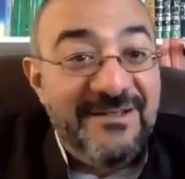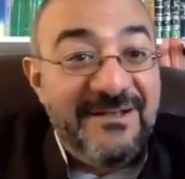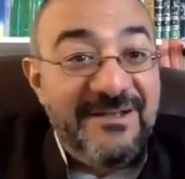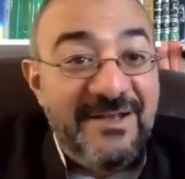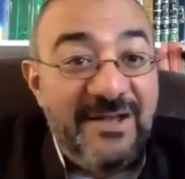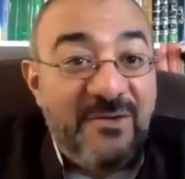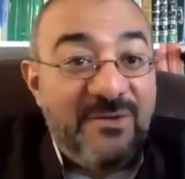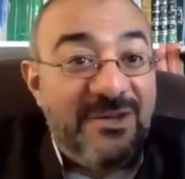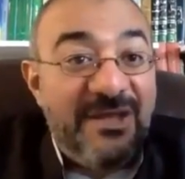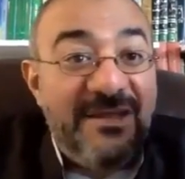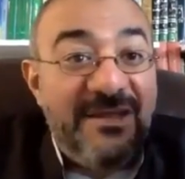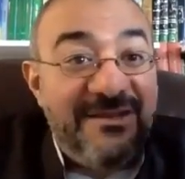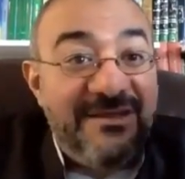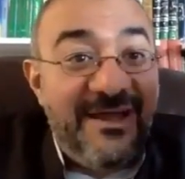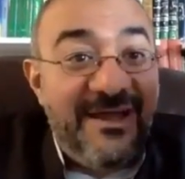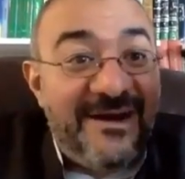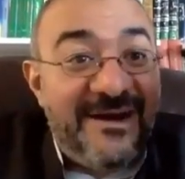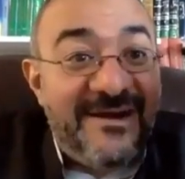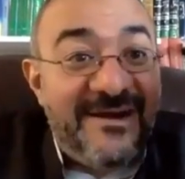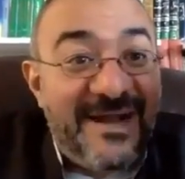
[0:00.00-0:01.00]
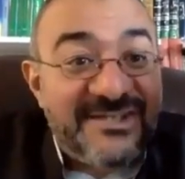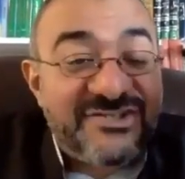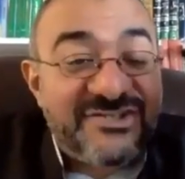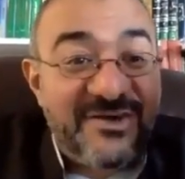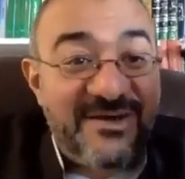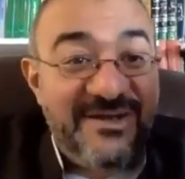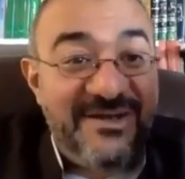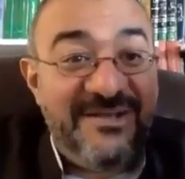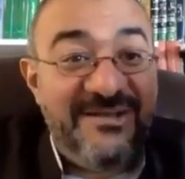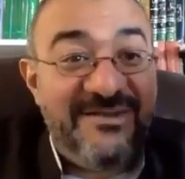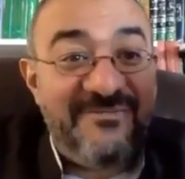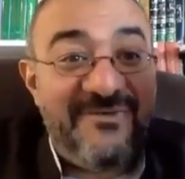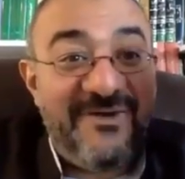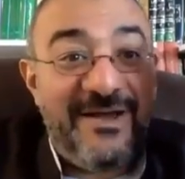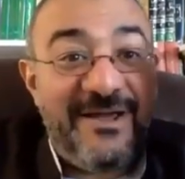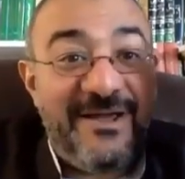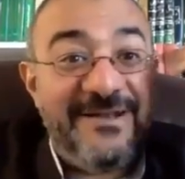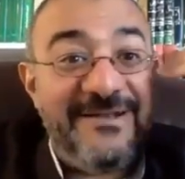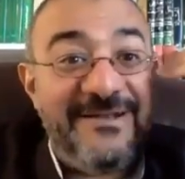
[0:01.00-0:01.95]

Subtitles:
No, they are naturally defined.